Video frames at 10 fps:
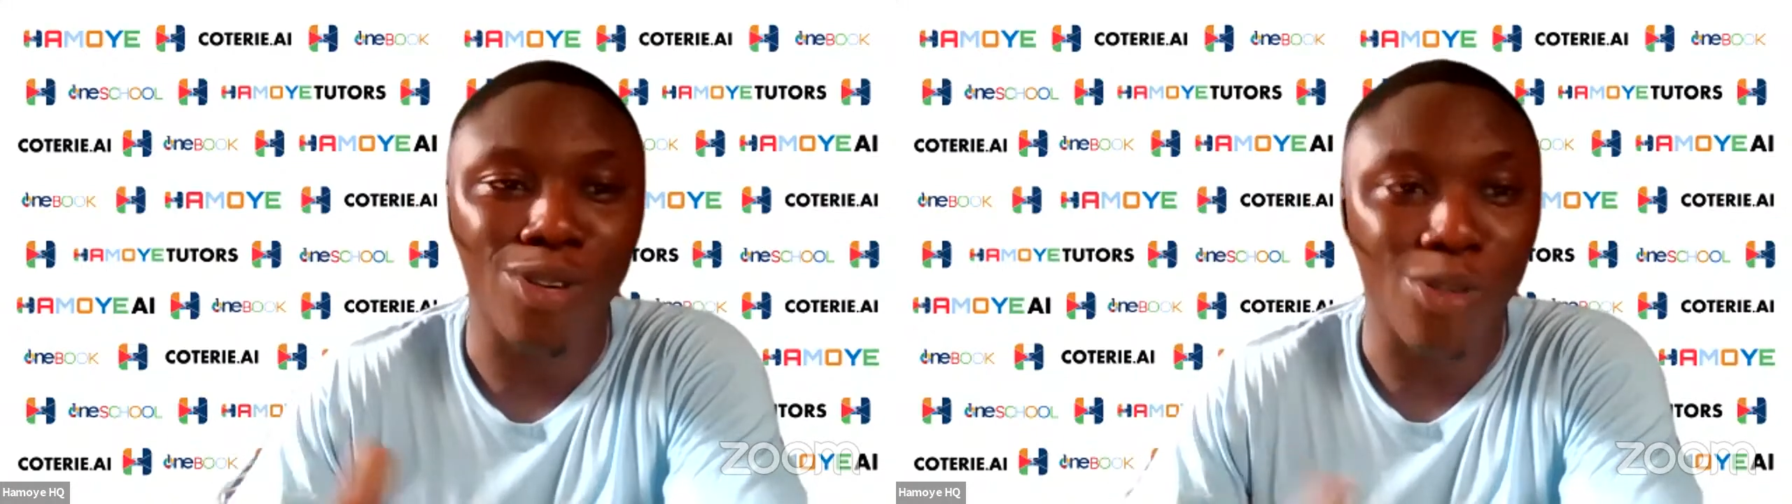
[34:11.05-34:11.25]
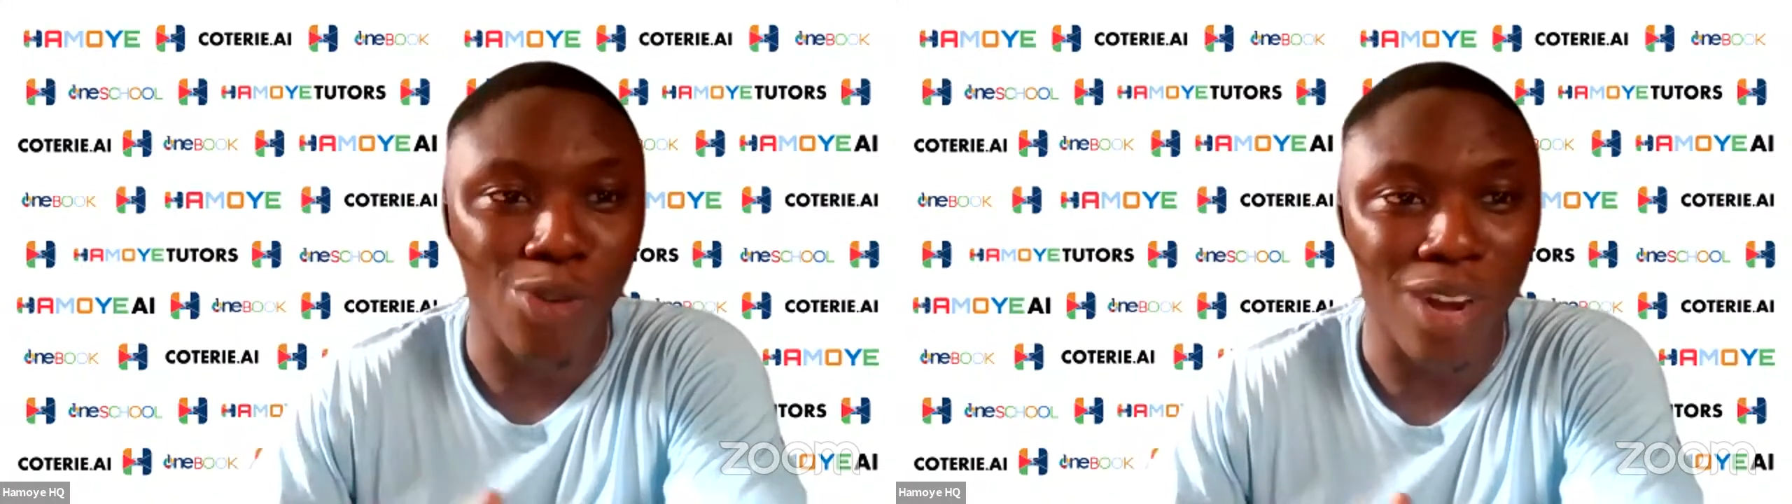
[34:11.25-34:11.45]

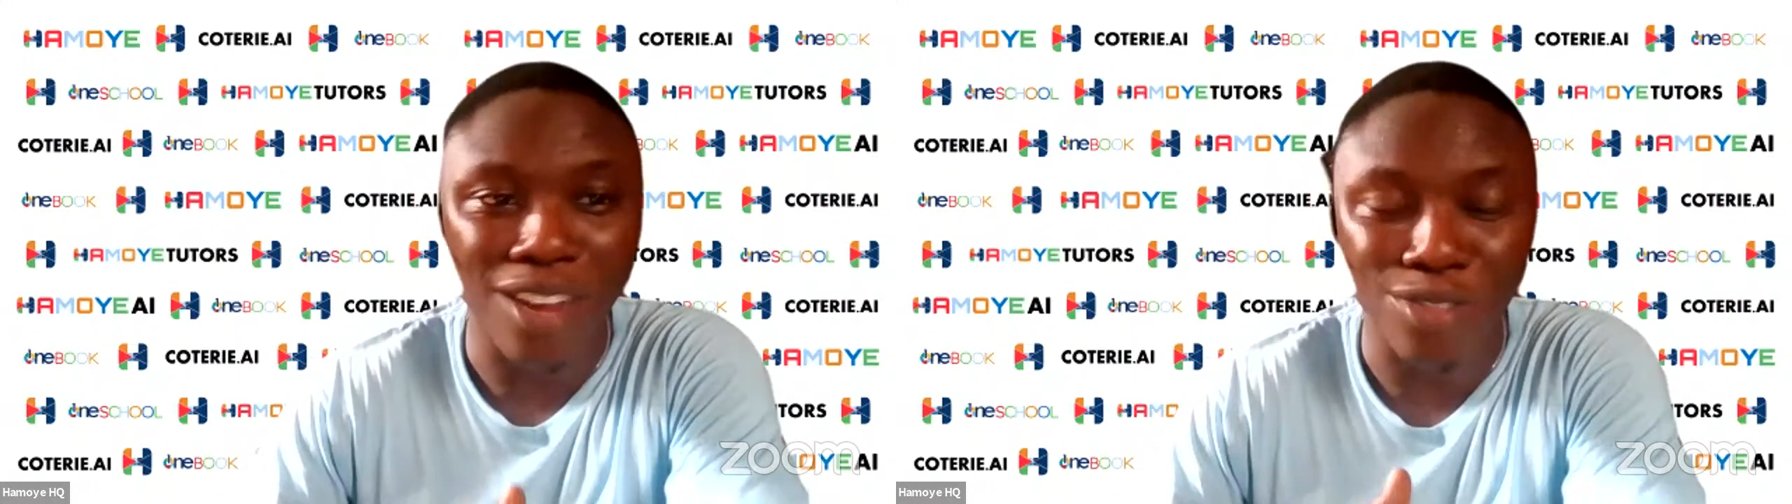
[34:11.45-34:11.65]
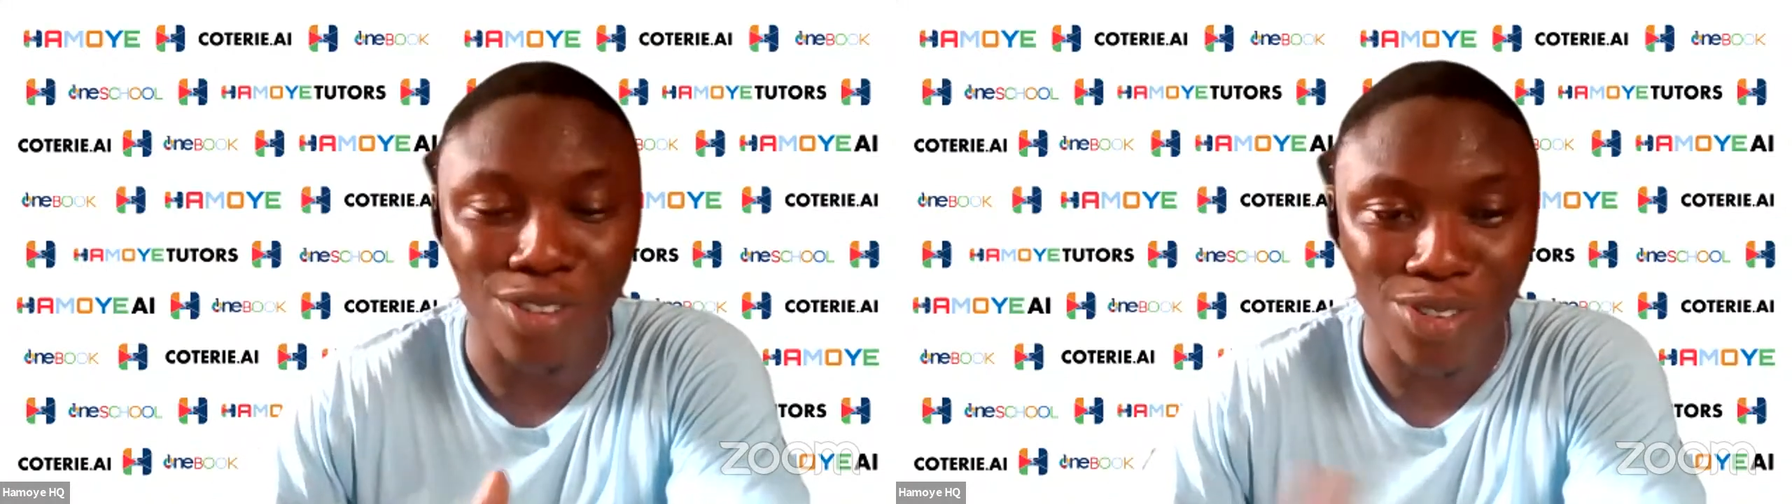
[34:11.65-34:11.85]

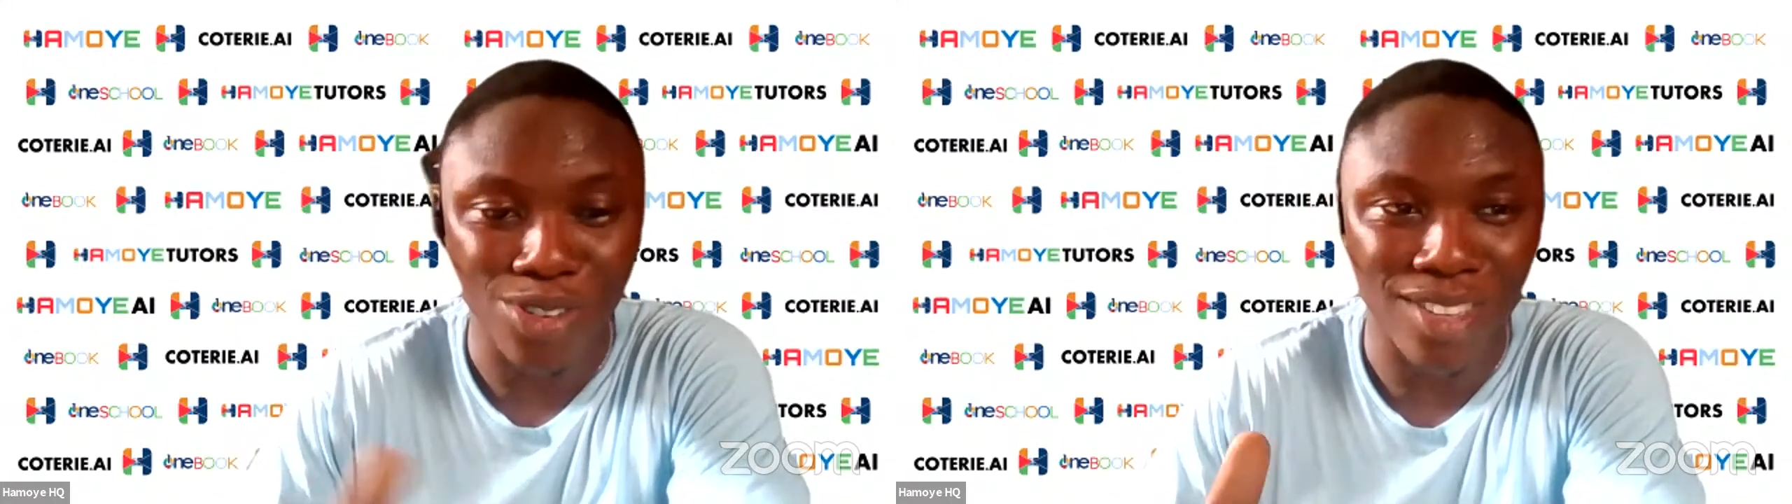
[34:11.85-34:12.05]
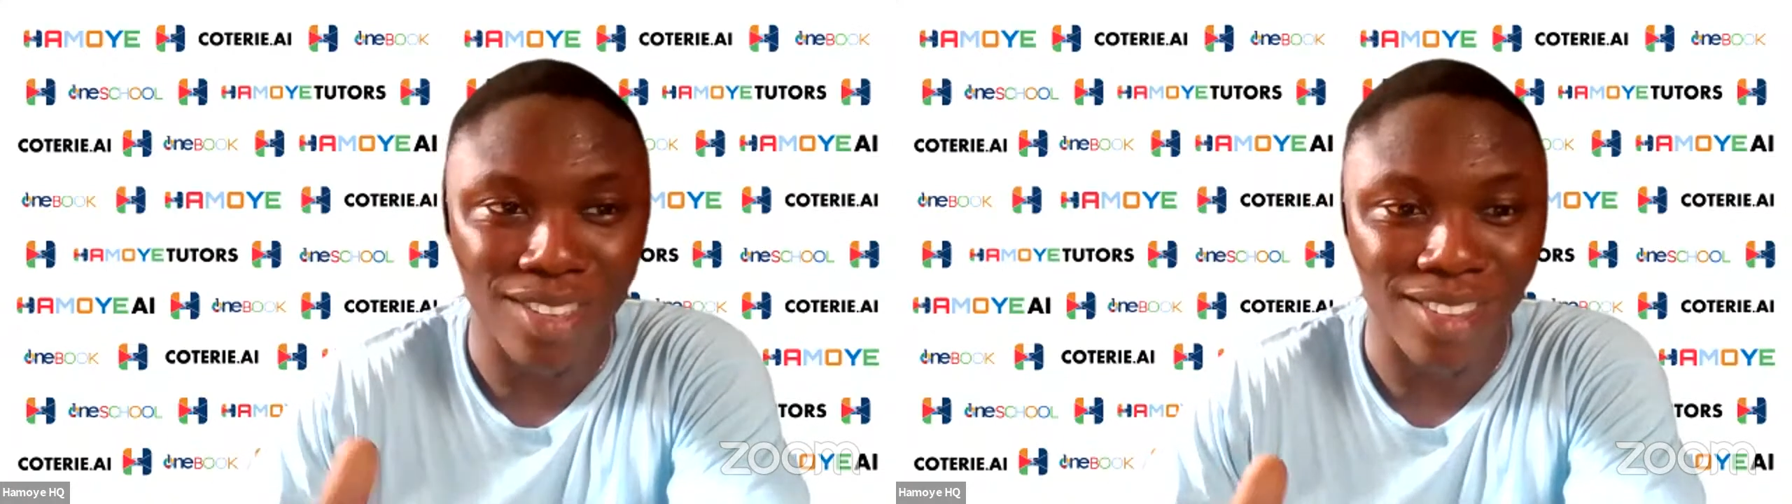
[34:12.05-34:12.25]
low-level
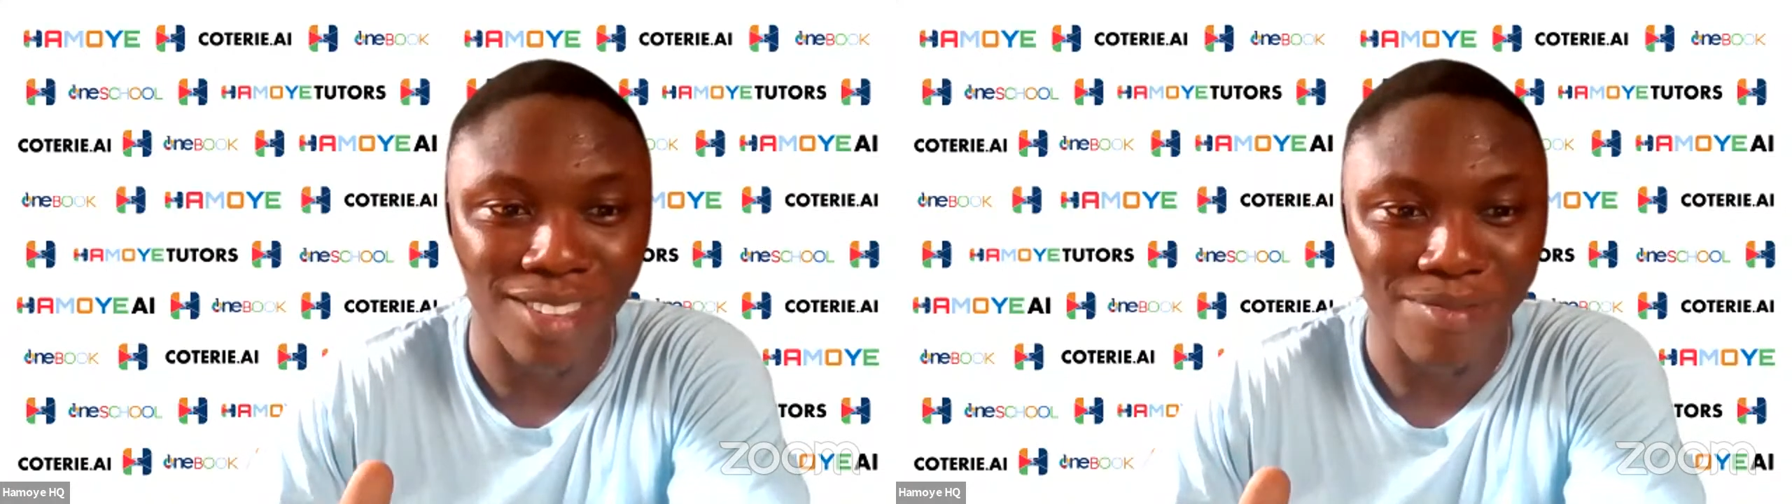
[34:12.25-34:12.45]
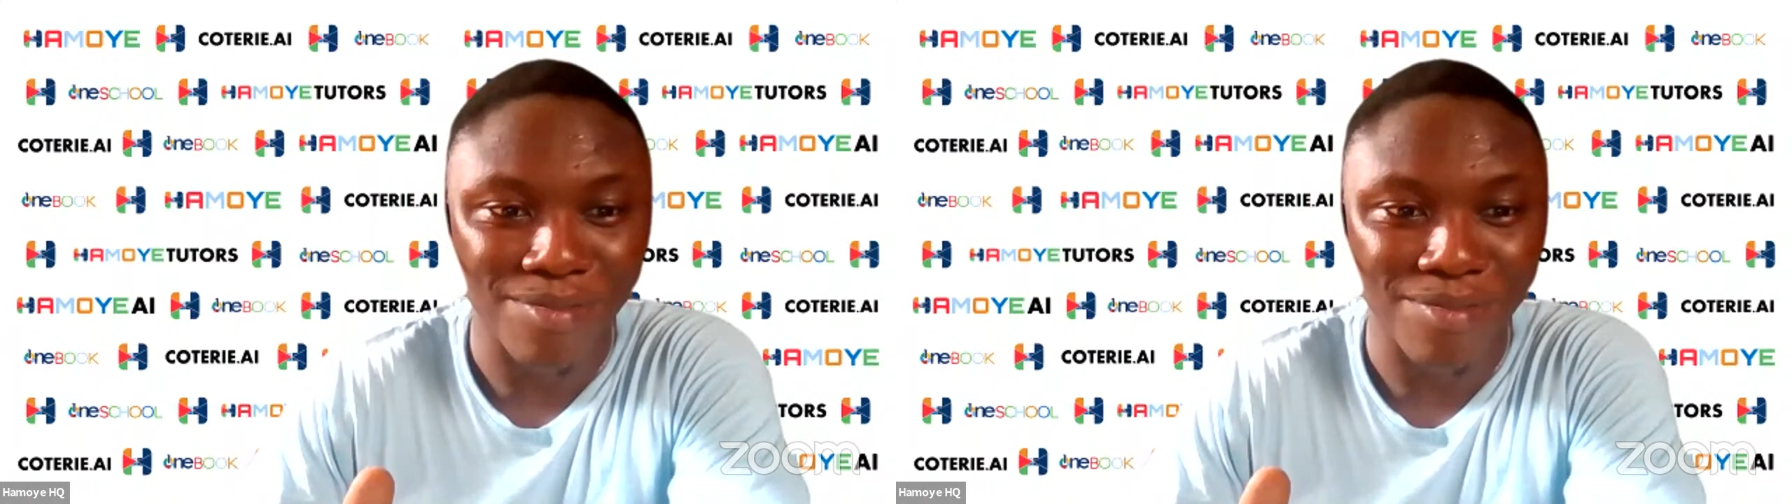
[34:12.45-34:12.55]
resources?